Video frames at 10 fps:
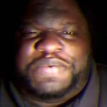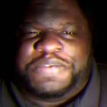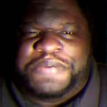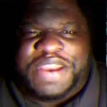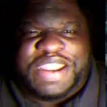was
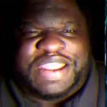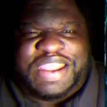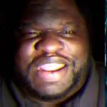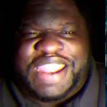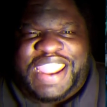pretty
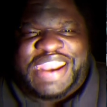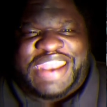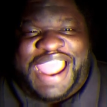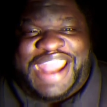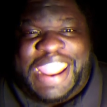good, and the
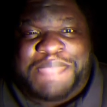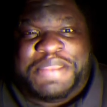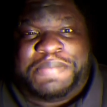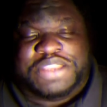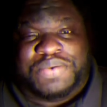
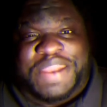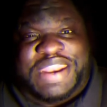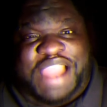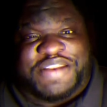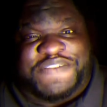dynamic between
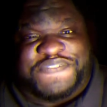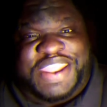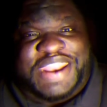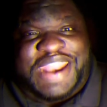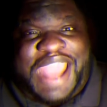Dr.
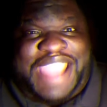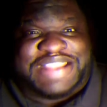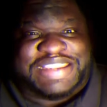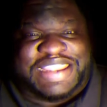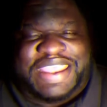Finn and
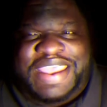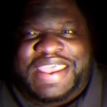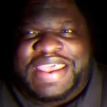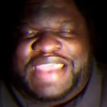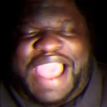Isaac.
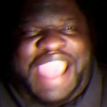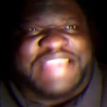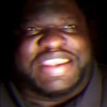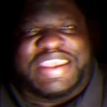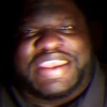
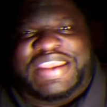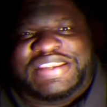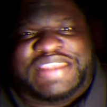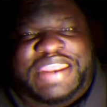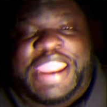Isaac
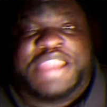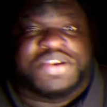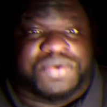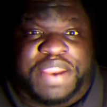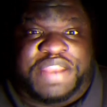is an
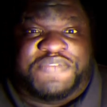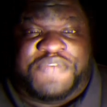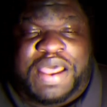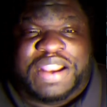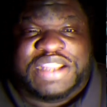android
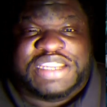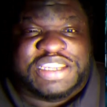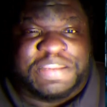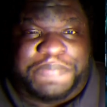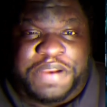for all
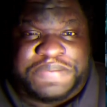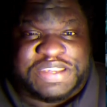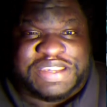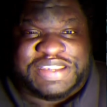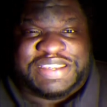intents and
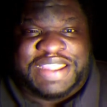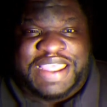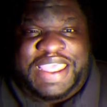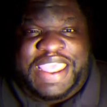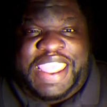purposes,
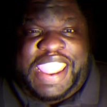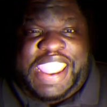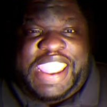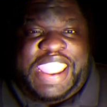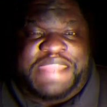
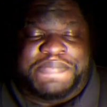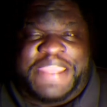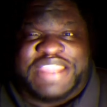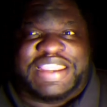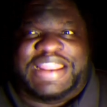and
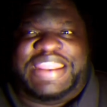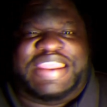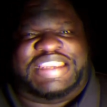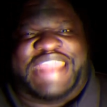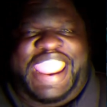basically
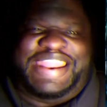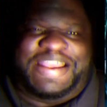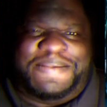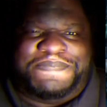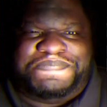he's
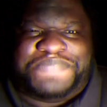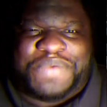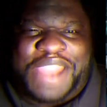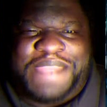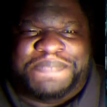data,
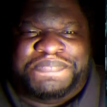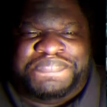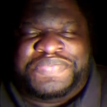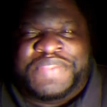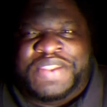right?
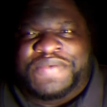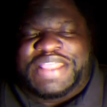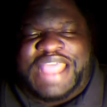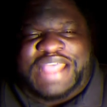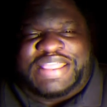
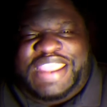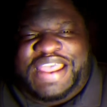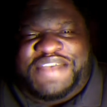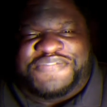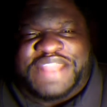Without
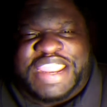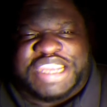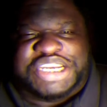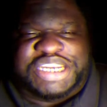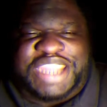the
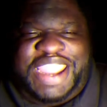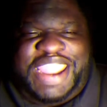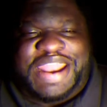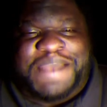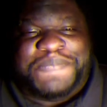flesh.
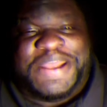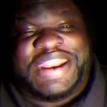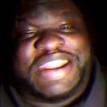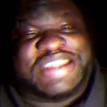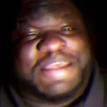But
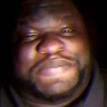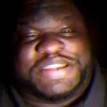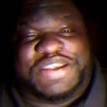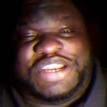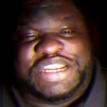in this
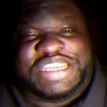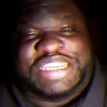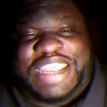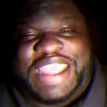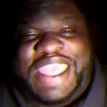episode, you
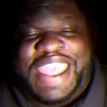see